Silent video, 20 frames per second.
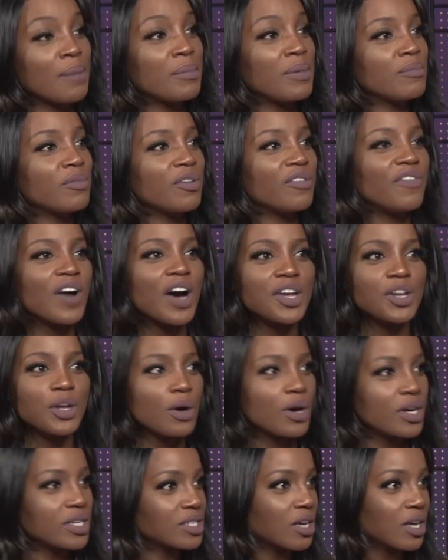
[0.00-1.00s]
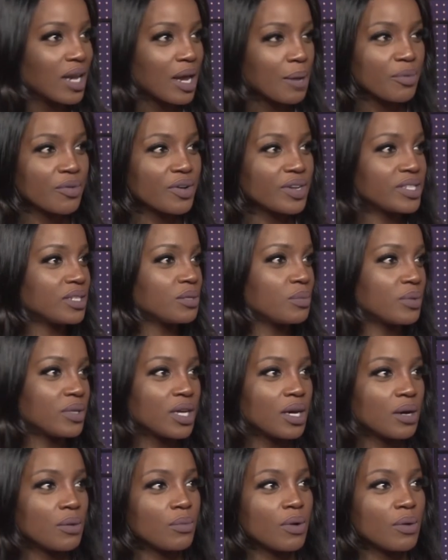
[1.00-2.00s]
I mean, Movado has collaborated with
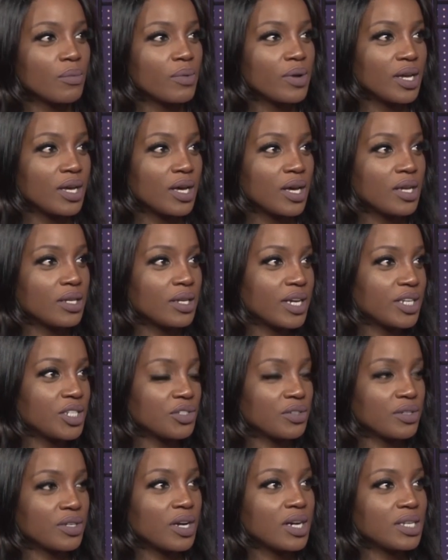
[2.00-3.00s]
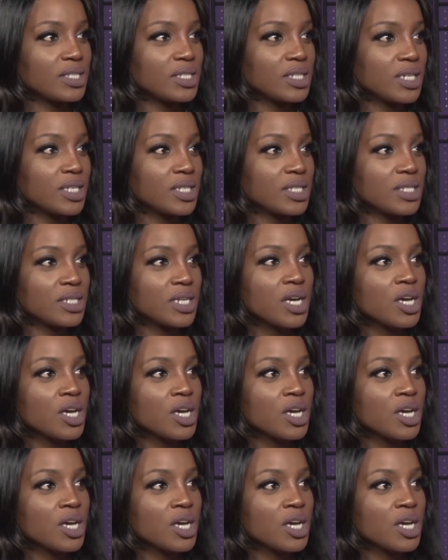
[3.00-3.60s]
a Nigerian artist.